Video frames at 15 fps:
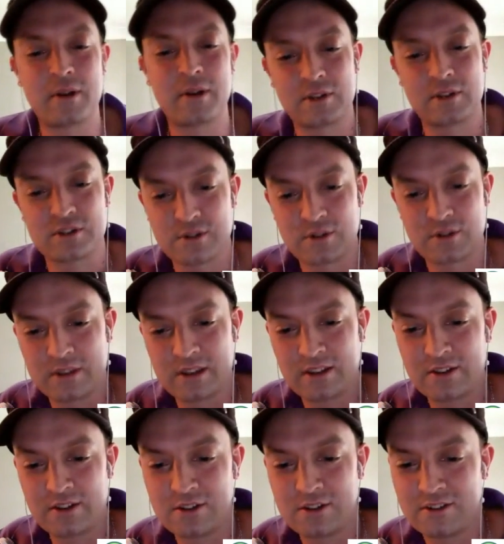I'm not sure whether
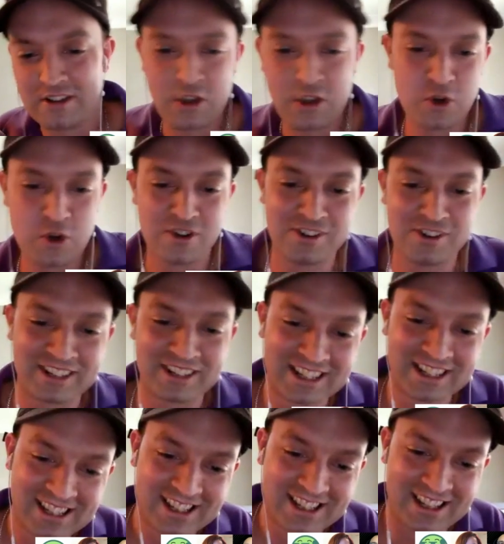you're a unicorn
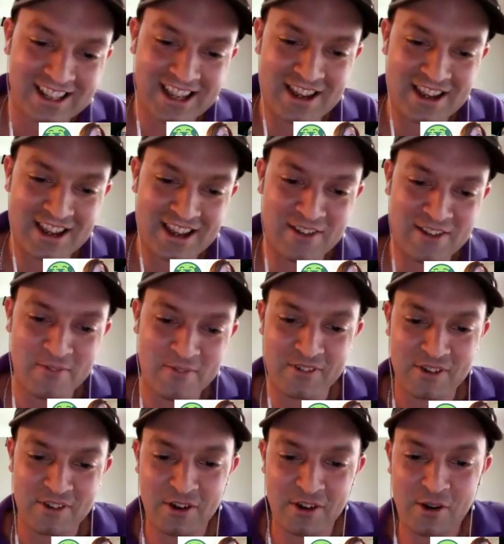
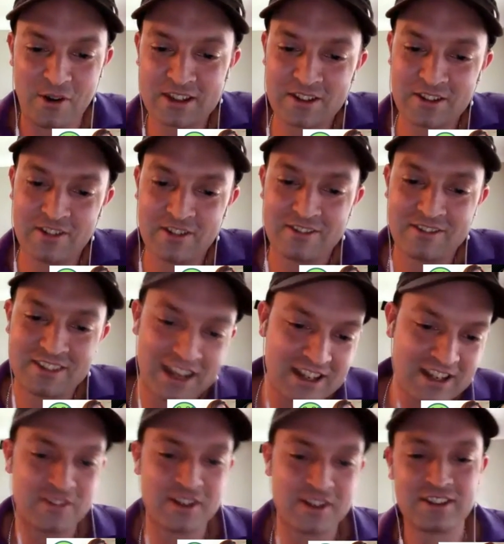or whether you
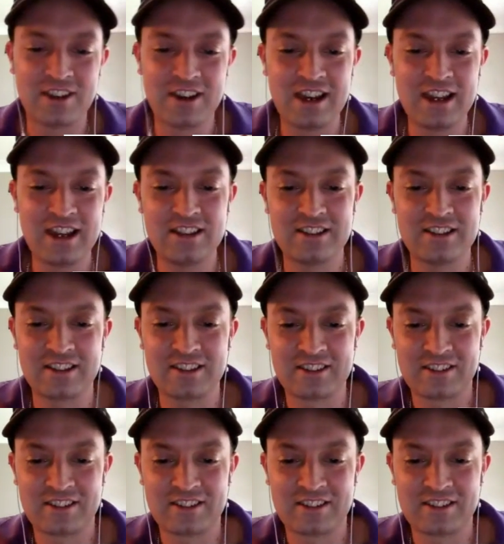get given designs.